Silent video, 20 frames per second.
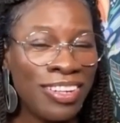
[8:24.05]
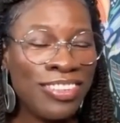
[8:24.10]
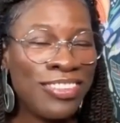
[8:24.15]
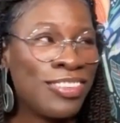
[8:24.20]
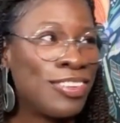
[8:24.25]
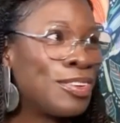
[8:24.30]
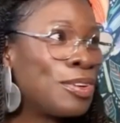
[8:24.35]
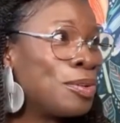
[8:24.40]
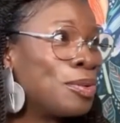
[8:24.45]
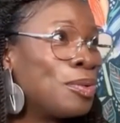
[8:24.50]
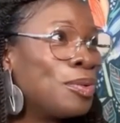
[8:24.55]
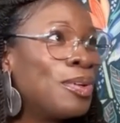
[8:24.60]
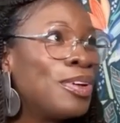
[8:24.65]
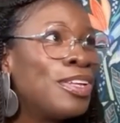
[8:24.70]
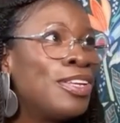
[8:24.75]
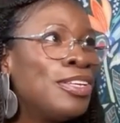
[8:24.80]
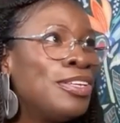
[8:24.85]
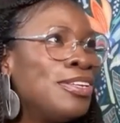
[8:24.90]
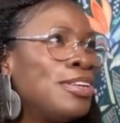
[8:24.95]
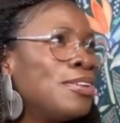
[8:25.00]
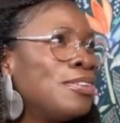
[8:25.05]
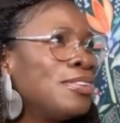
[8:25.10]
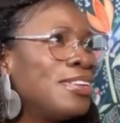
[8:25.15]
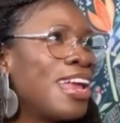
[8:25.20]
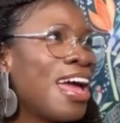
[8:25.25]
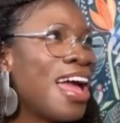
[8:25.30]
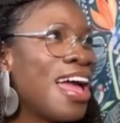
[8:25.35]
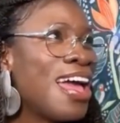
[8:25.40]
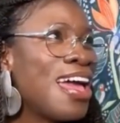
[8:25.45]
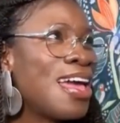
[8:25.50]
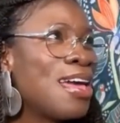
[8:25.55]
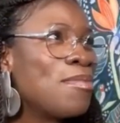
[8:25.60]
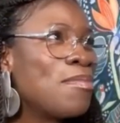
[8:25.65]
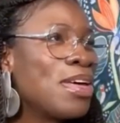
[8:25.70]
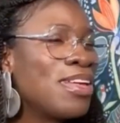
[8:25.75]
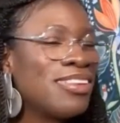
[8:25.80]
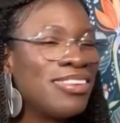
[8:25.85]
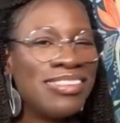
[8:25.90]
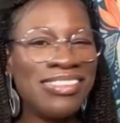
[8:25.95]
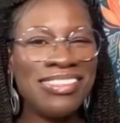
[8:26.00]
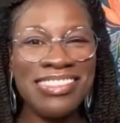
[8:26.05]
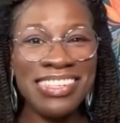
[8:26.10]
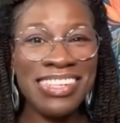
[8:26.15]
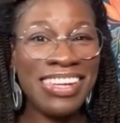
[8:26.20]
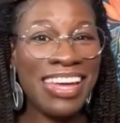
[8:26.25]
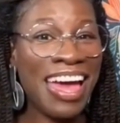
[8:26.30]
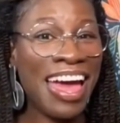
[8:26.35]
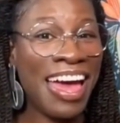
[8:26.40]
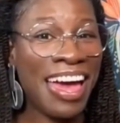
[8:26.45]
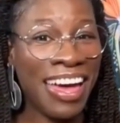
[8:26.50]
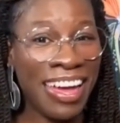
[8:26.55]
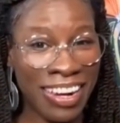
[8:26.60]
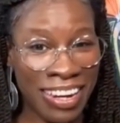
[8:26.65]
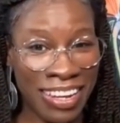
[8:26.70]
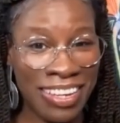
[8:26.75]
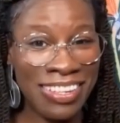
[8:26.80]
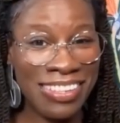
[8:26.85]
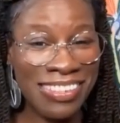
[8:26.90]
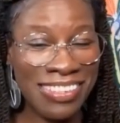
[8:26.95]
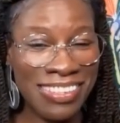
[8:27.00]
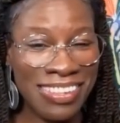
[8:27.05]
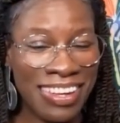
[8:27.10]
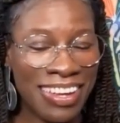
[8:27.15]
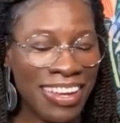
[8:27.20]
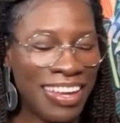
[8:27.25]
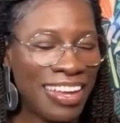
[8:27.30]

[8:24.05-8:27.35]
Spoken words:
to you name it, she had it.